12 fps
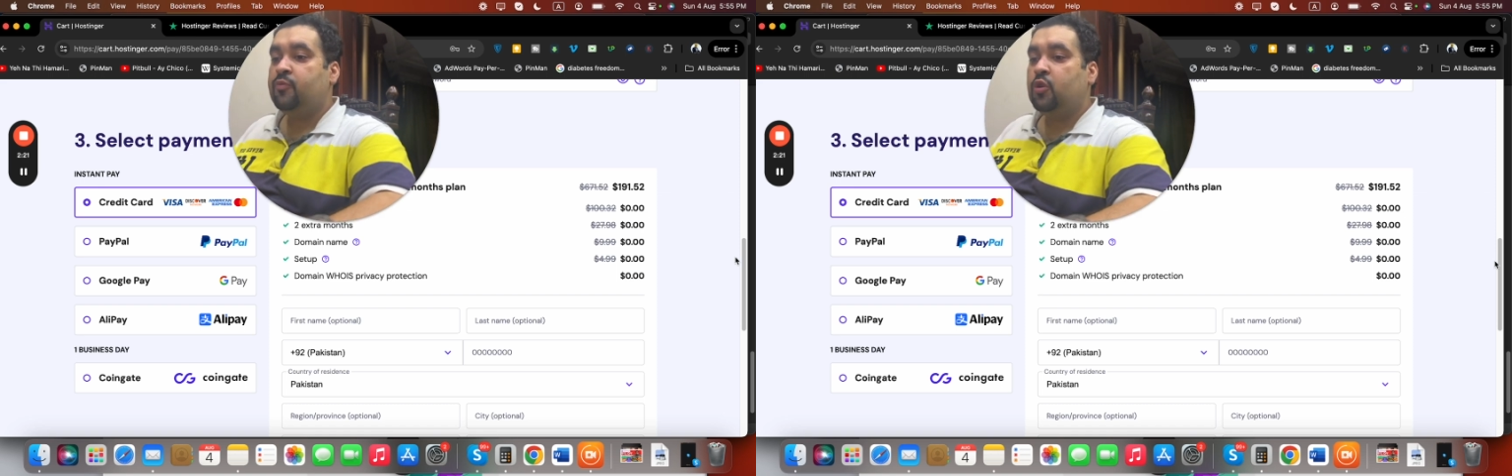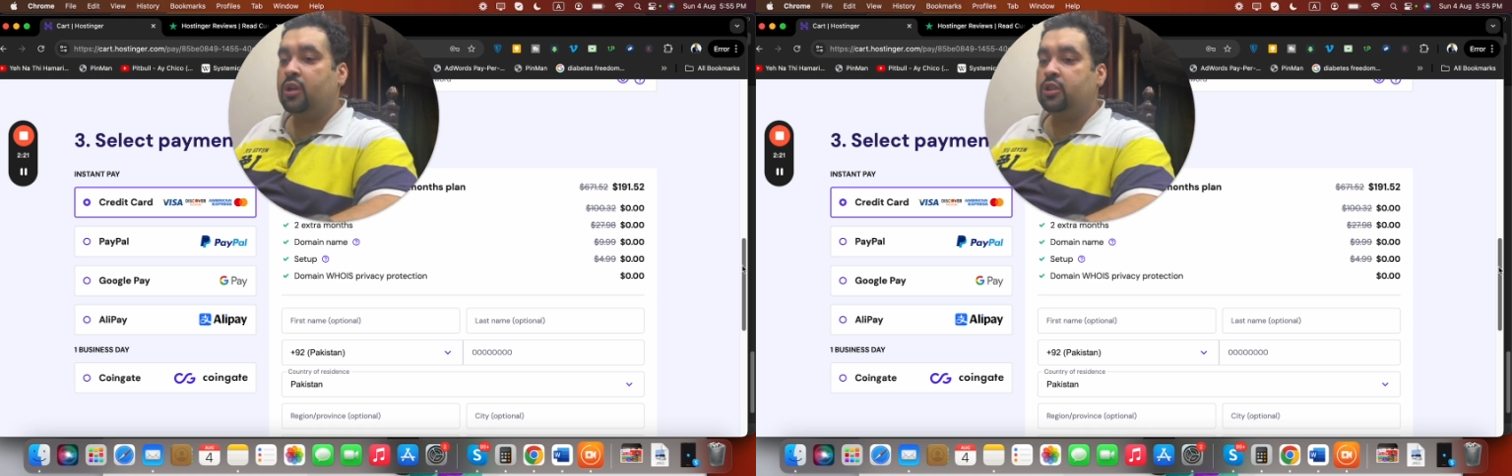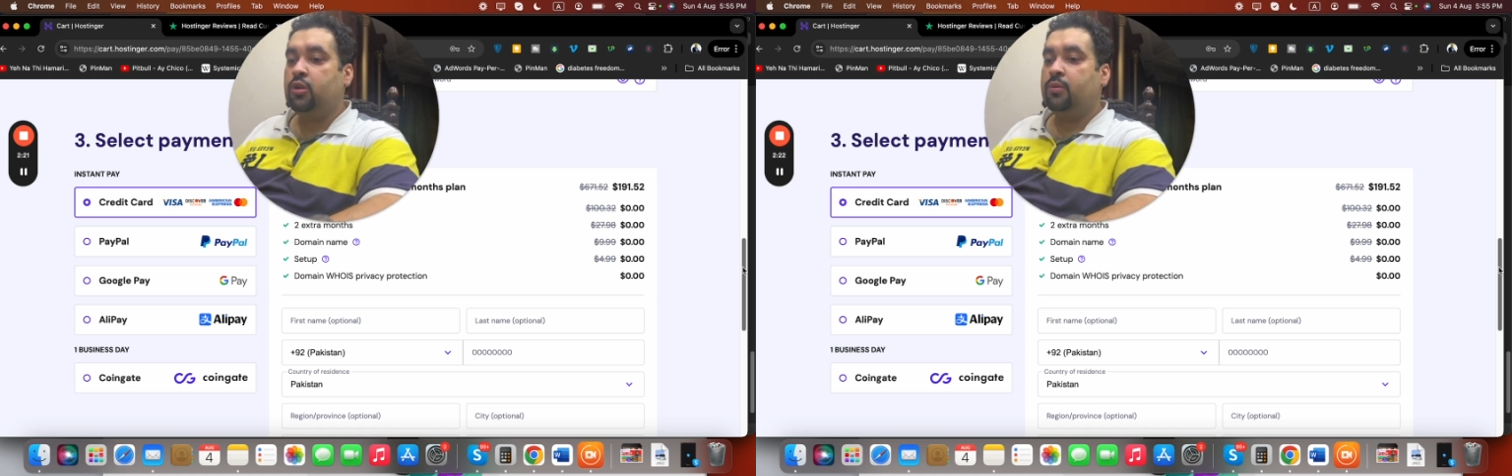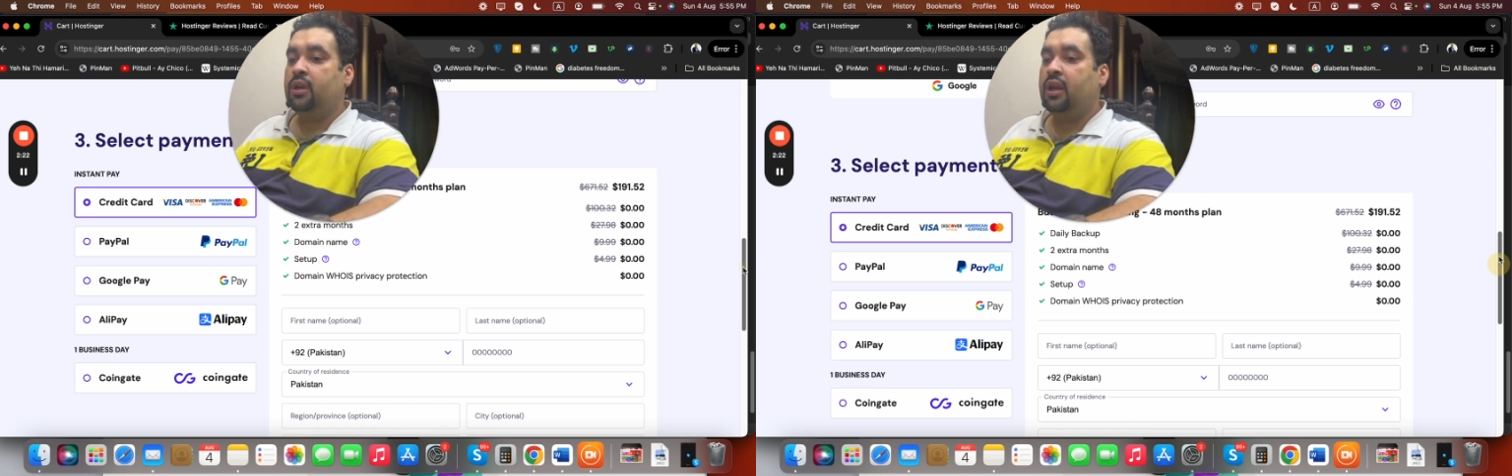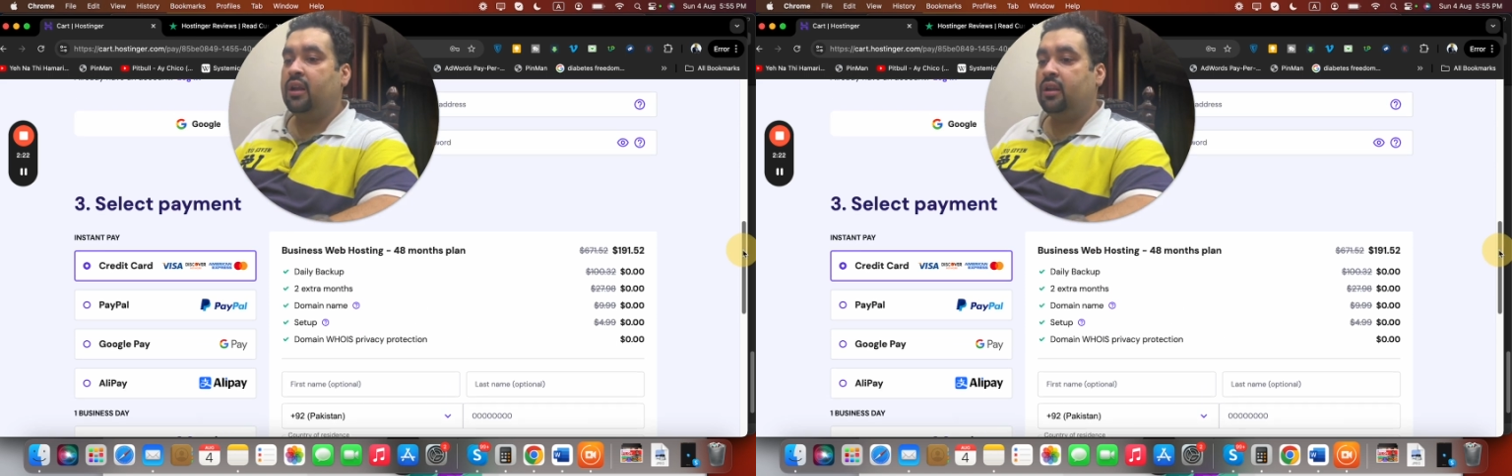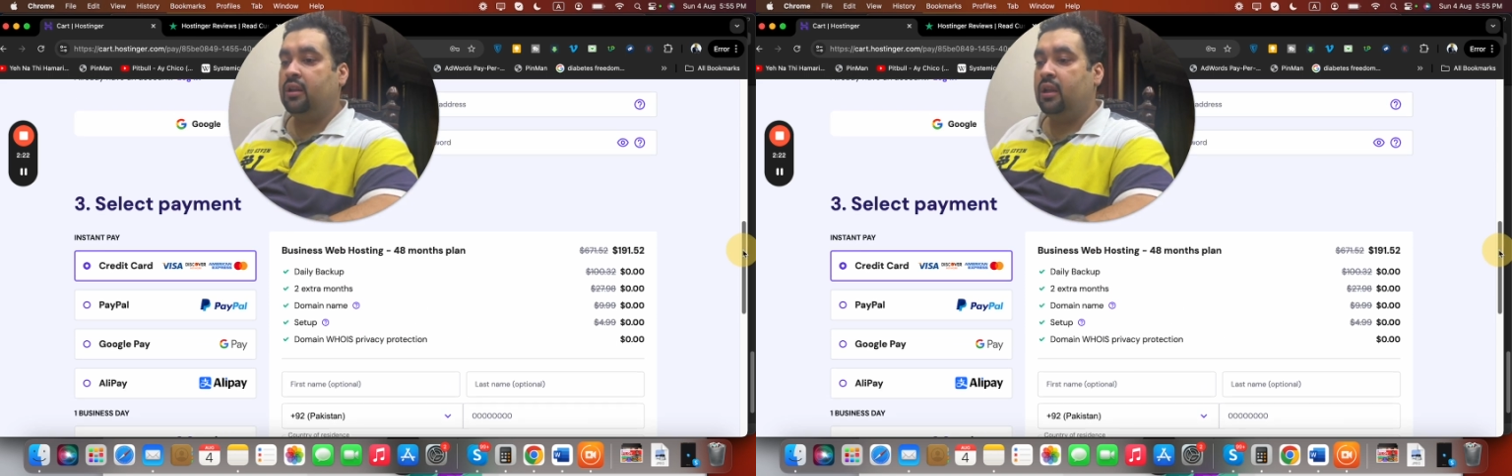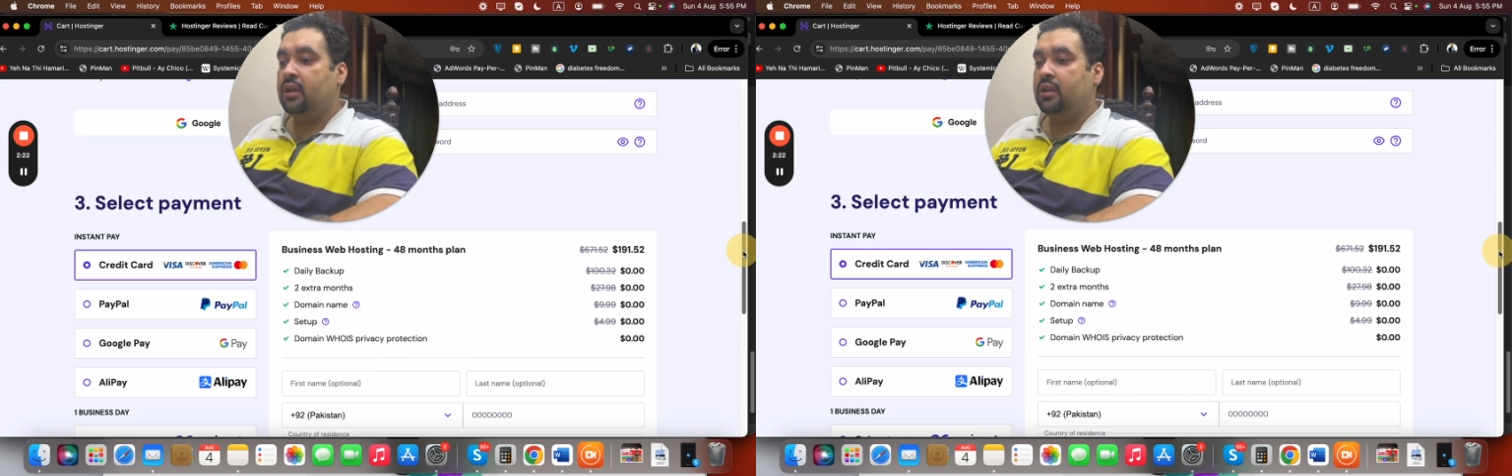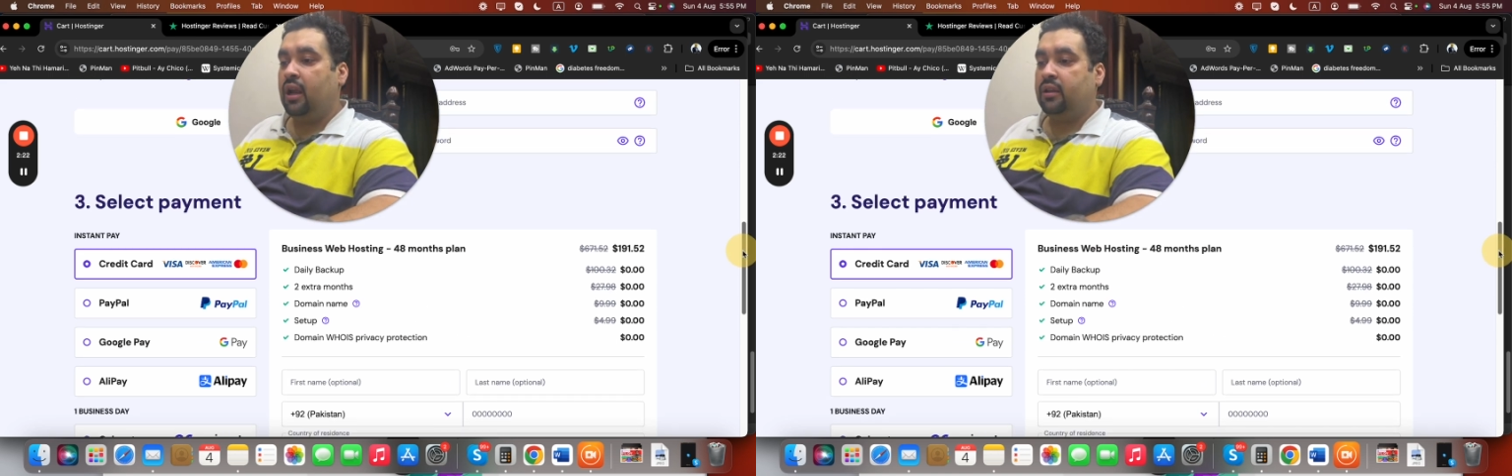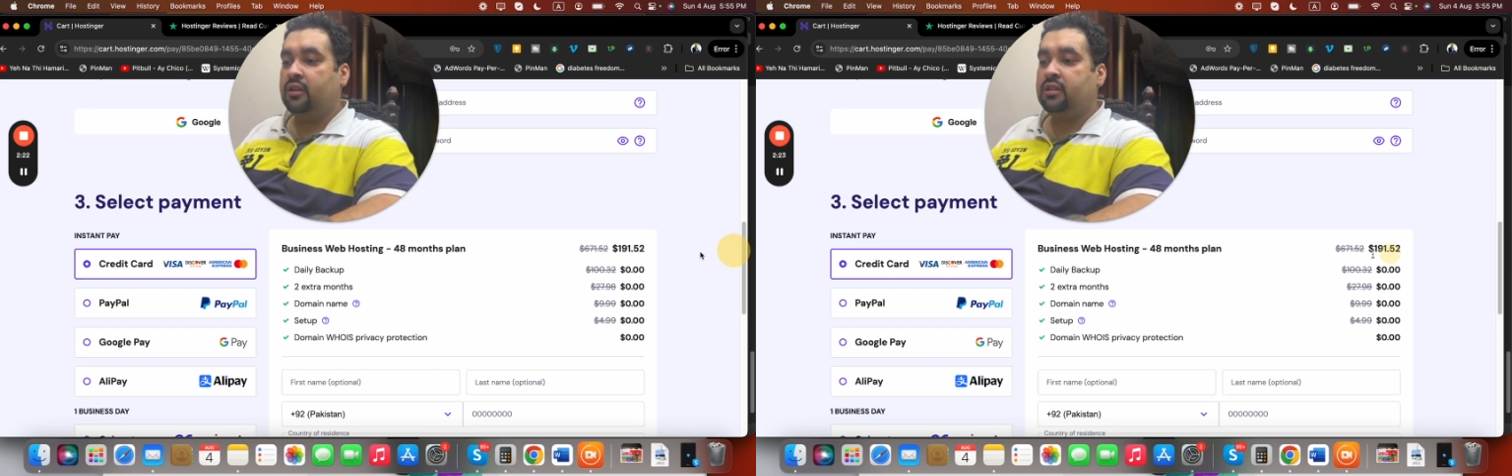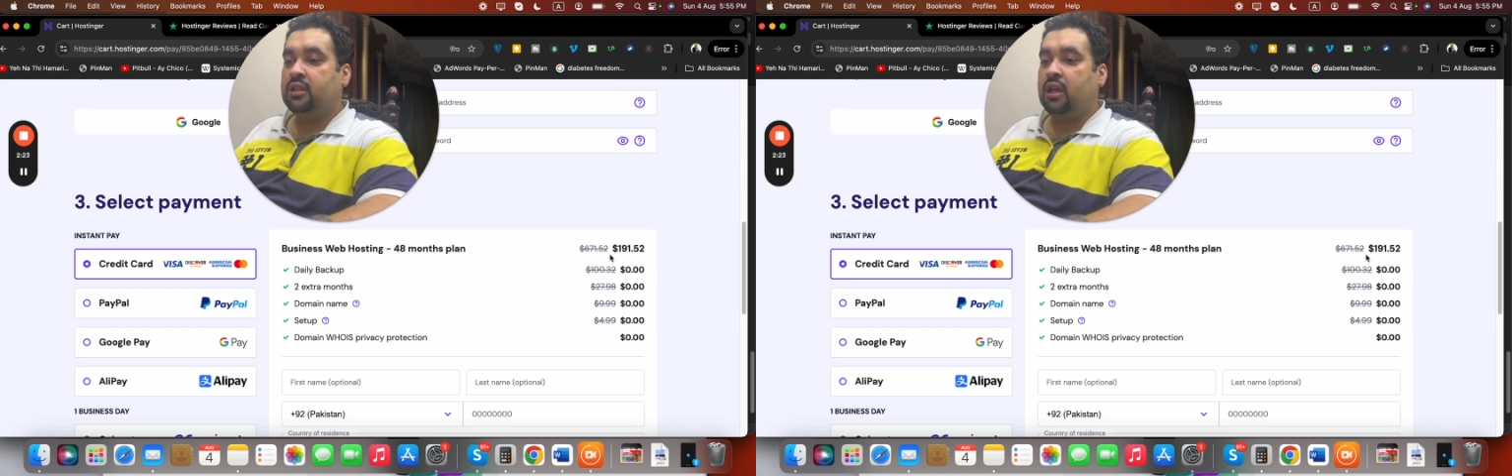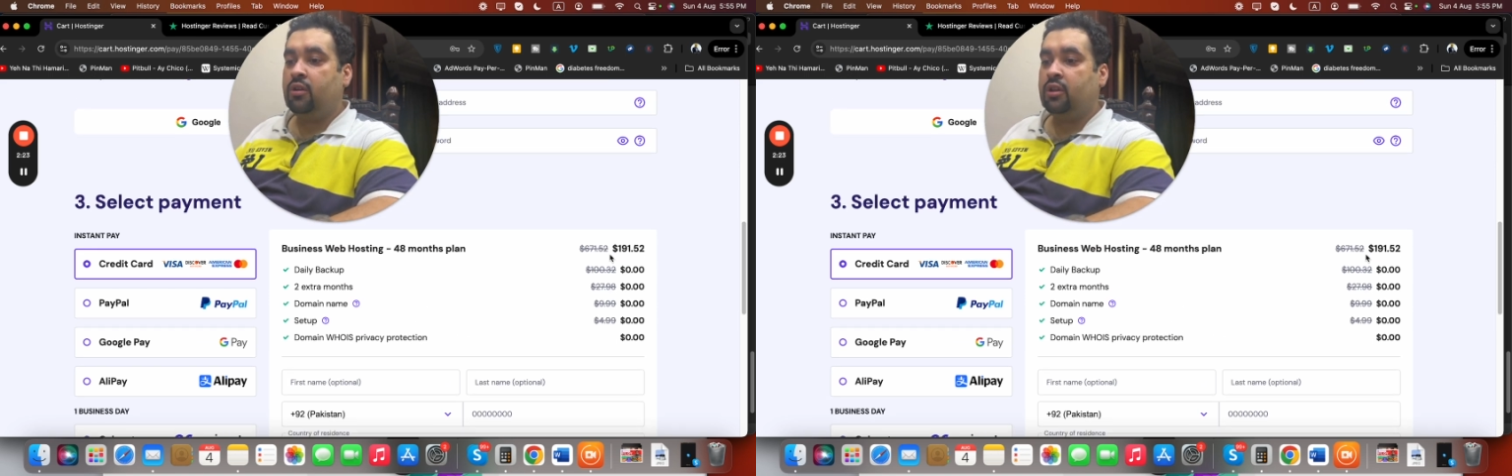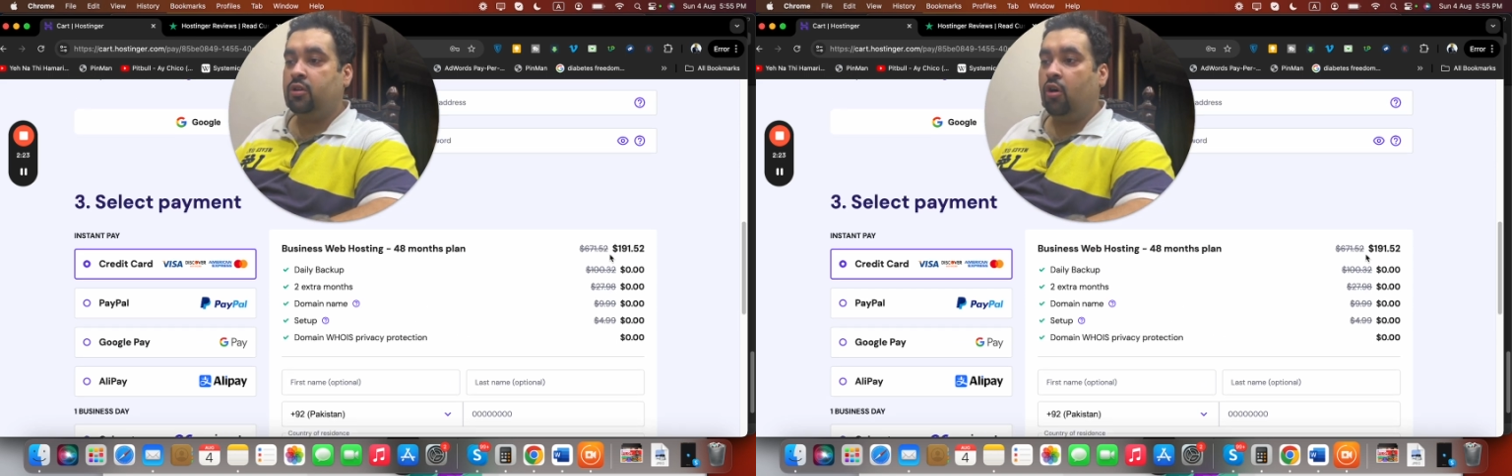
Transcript: you can see over here that discount is